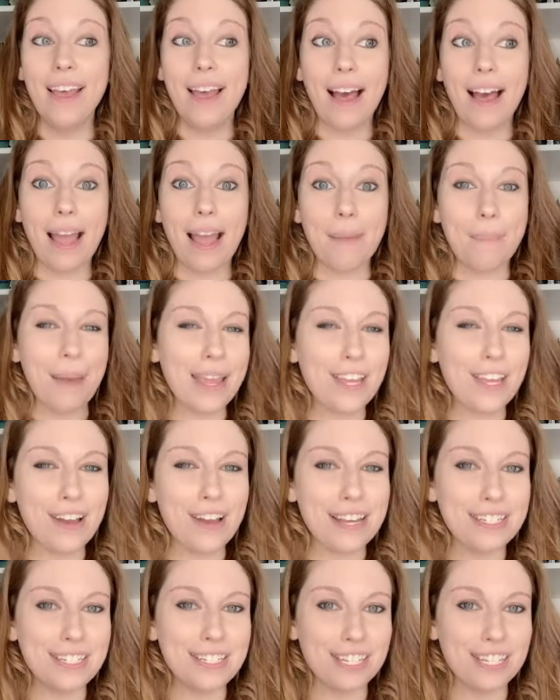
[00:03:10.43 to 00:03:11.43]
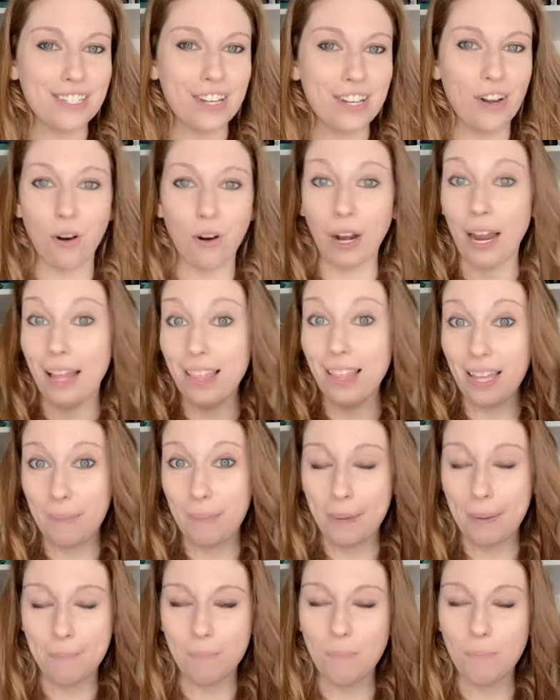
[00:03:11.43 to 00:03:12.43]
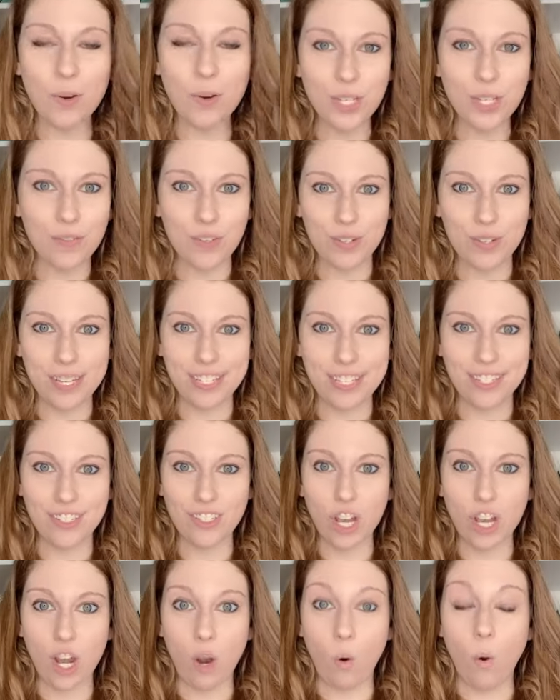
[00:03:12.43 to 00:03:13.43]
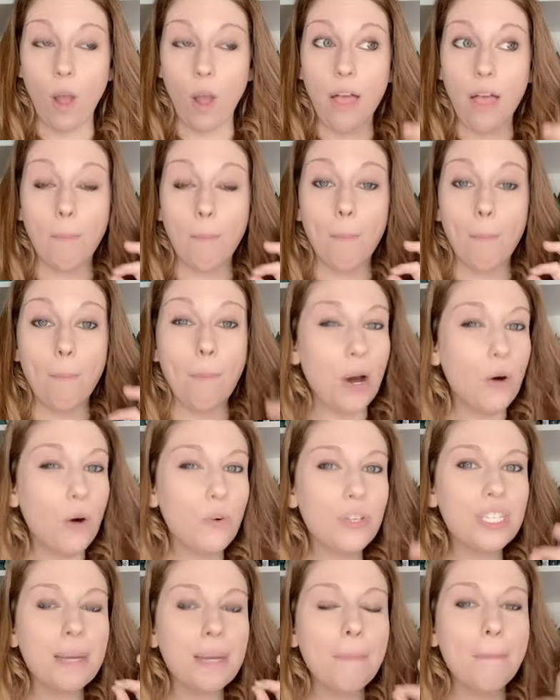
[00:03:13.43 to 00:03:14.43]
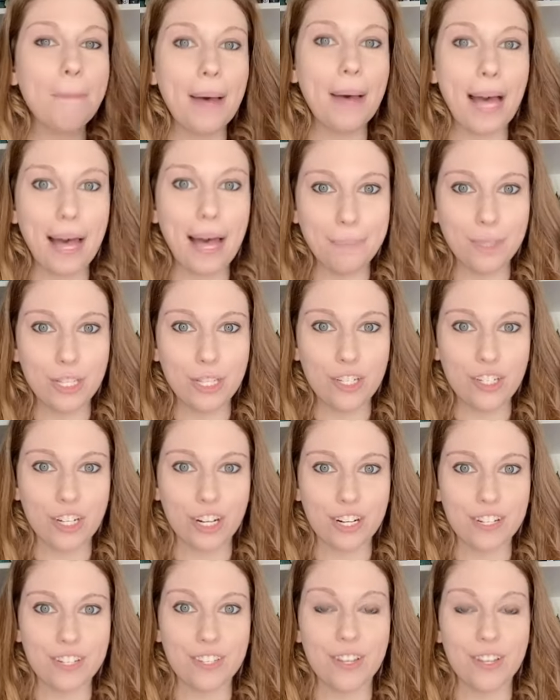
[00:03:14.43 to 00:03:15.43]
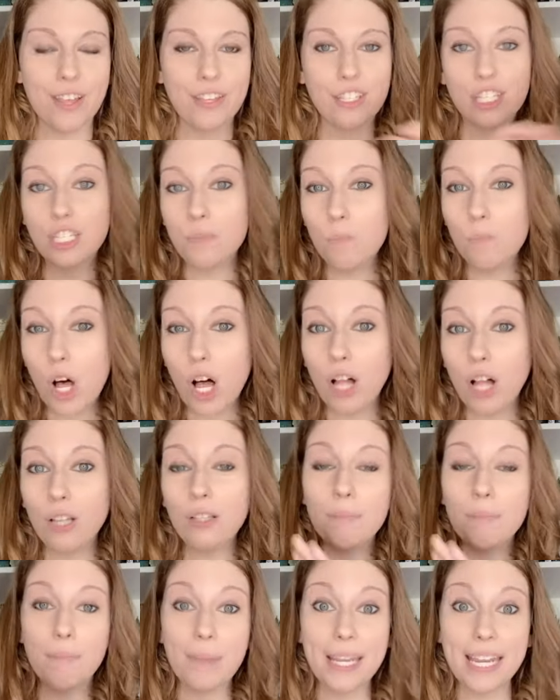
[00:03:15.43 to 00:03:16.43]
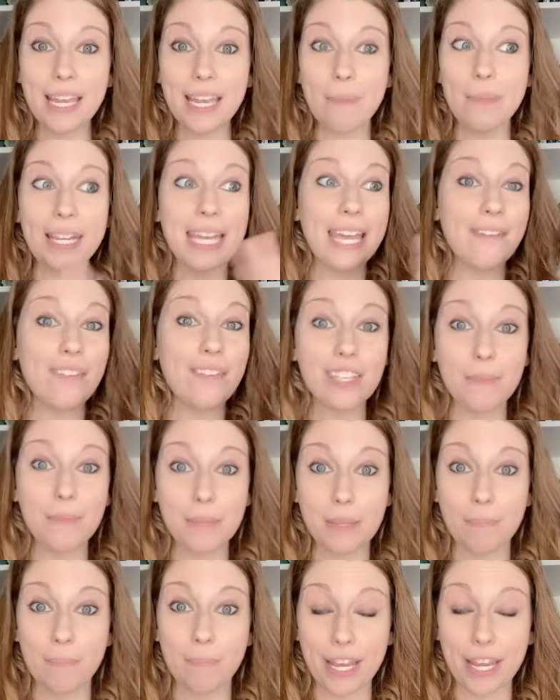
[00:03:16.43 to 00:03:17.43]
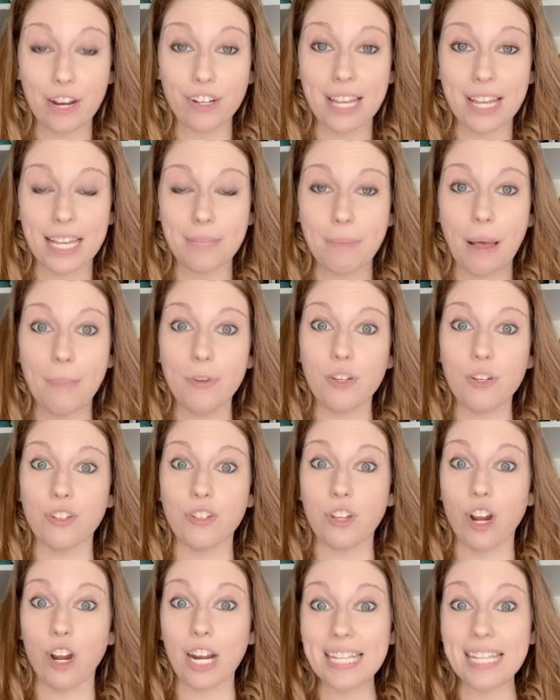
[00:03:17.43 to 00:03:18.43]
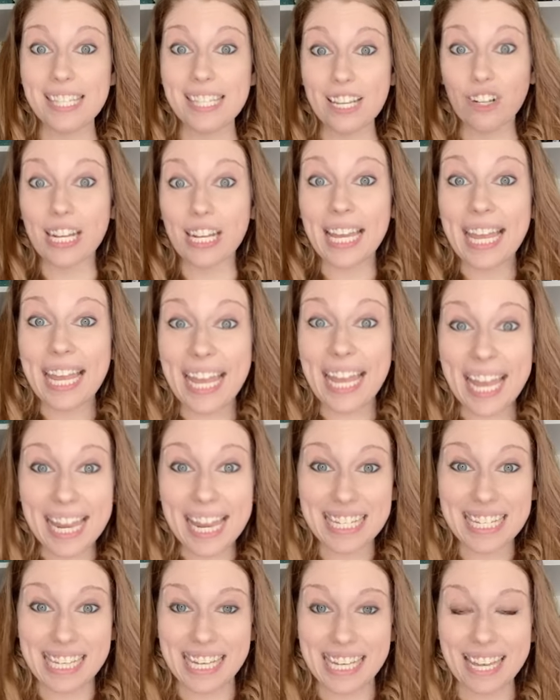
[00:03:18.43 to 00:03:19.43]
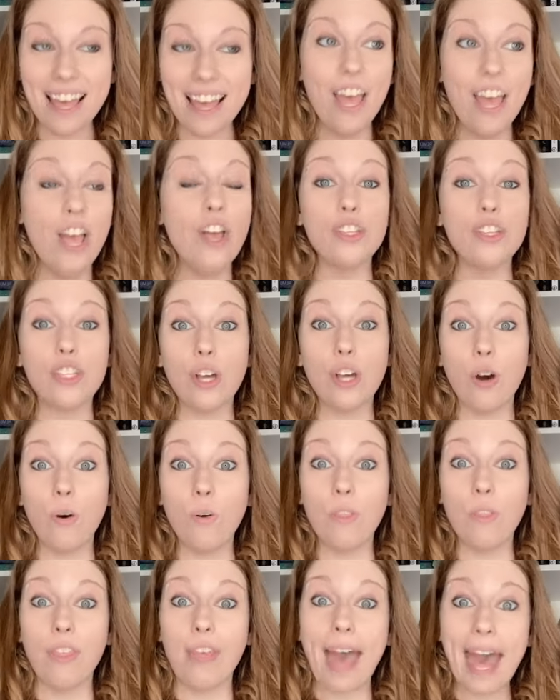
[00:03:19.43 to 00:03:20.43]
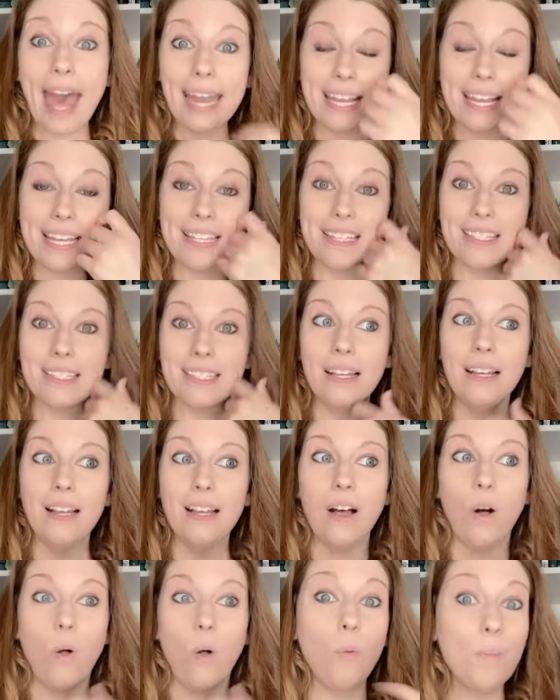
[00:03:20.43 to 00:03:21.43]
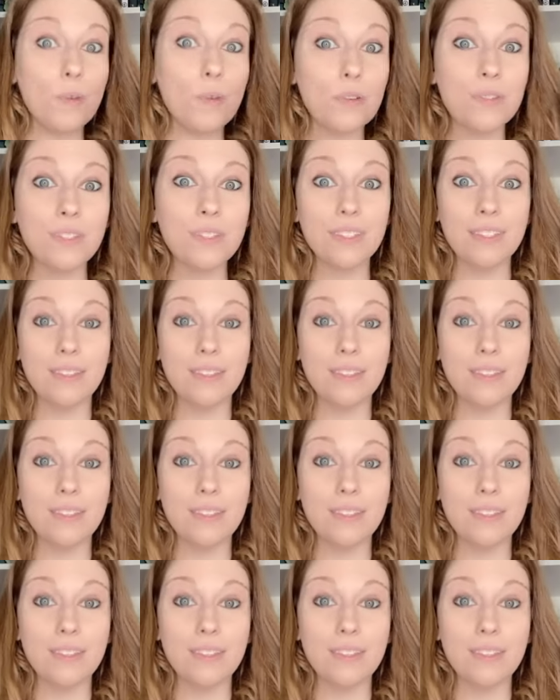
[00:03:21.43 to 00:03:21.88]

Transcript: I bet you guys didn't know, or I bet most of you didn't know, most publishers, small, medium, and even some of the bigger size publishers are considered indie. So that is almost,